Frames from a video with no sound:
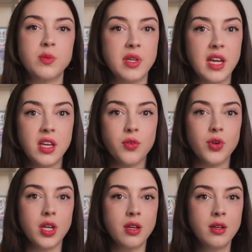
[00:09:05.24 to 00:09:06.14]
speak any
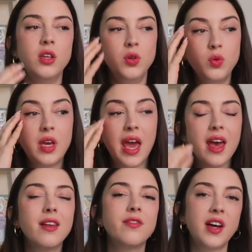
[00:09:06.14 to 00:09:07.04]
Korean. You
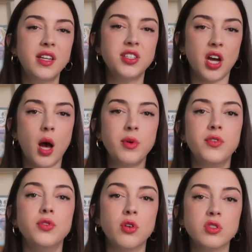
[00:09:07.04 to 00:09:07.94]
can find a job if
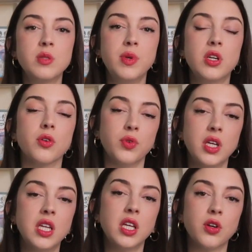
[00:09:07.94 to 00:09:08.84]
you don't speak
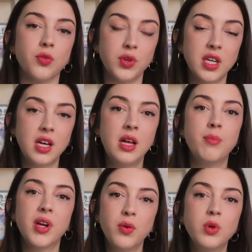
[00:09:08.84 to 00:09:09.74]
Korean in Korea,
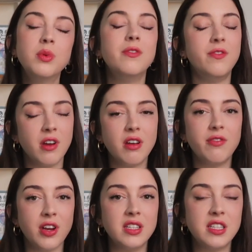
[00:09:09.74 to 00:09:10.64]
but it will be very,
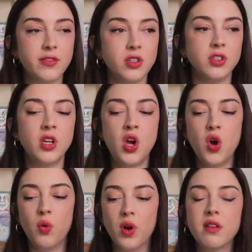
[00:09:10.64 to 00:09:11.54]
very difficult.
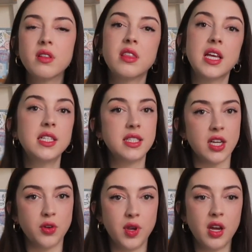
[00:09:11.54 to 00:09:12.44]
One of the things
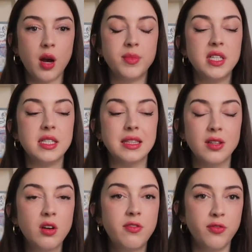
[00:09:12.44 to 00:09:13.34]
that Korean companies
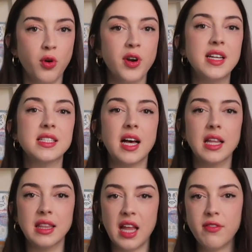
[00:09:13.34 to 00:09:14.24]
look for is
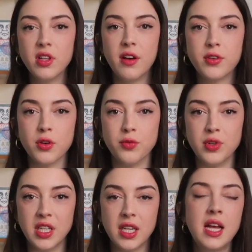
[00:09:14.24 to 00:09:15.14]
a level of
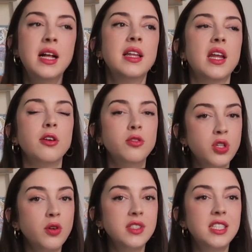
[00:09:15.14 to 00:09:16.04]
Korean. Now, you
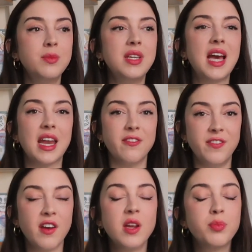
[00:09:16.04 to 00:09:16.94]
don't need to be at a
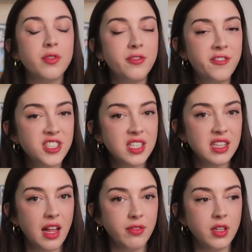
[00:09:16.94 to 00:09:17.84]
very
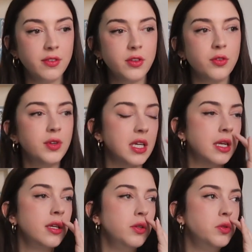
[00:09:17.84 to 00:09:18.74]
proficient level of
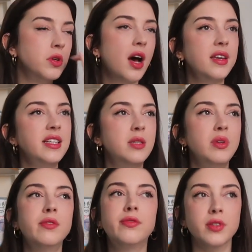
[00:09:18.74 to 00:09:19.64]
Korean. You do not need to
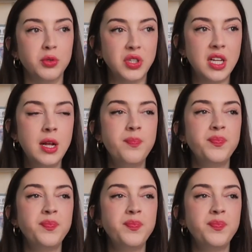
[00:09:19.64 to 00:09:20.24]
be fluent.